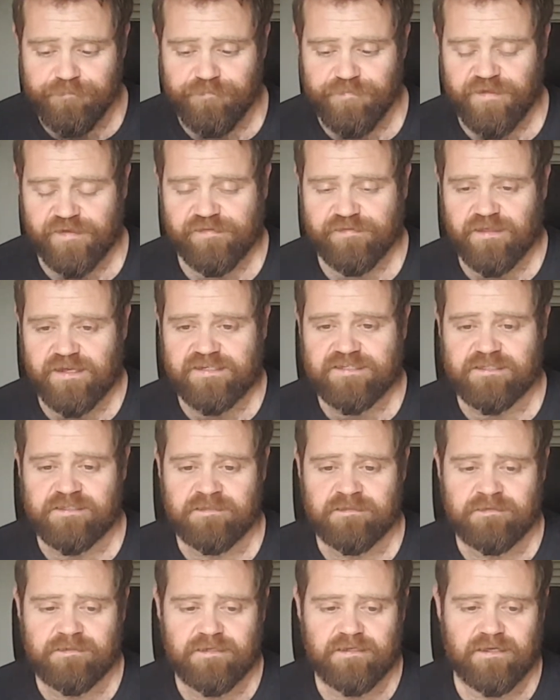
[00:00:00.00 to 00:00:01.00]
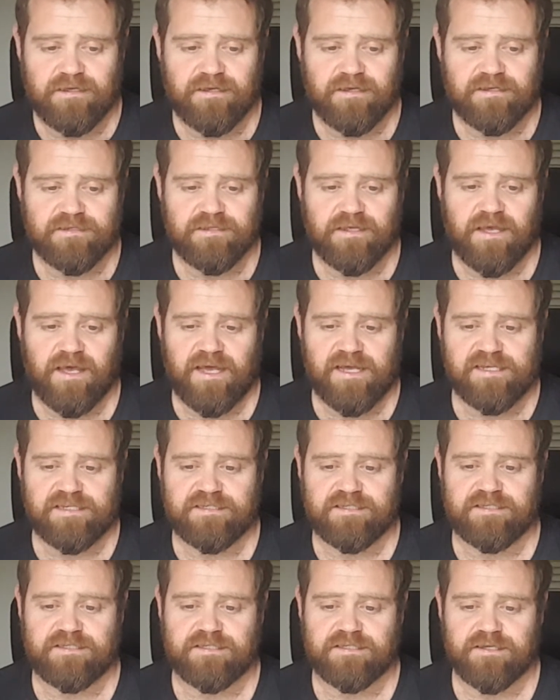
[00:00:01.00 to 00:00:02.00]
This lesson
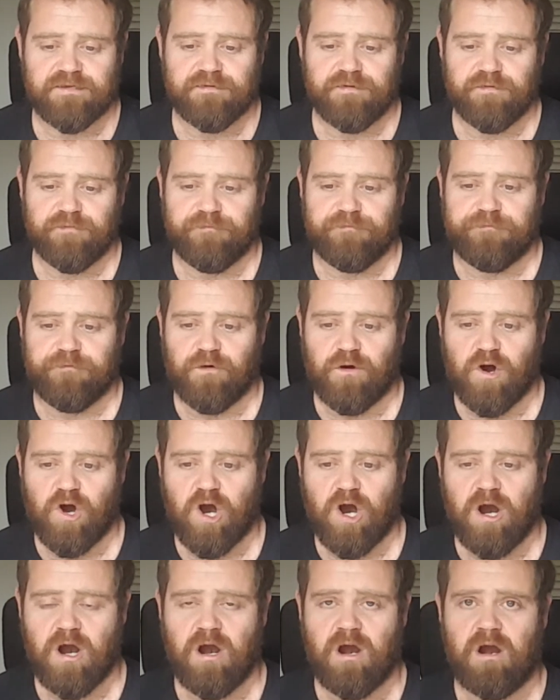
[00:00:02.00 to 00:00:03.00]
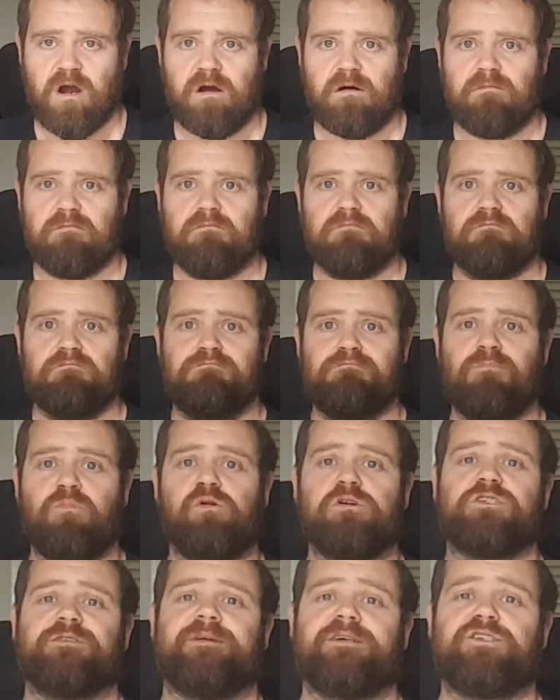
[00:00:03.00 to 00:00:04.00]
is for
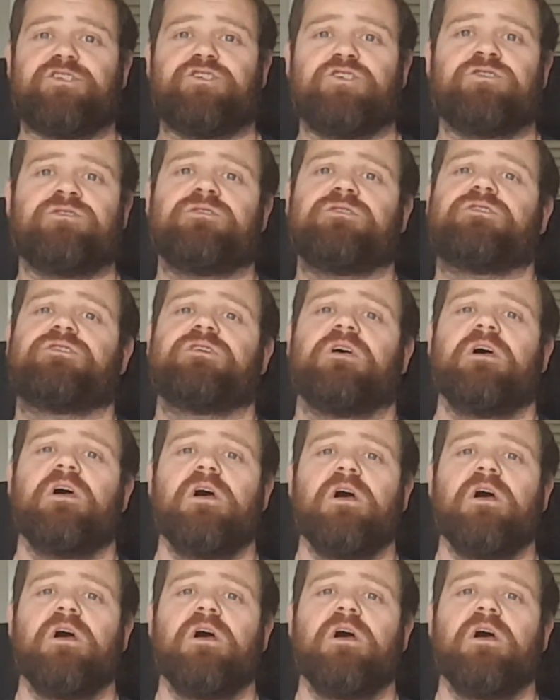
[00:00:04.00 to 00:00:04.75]
most of my students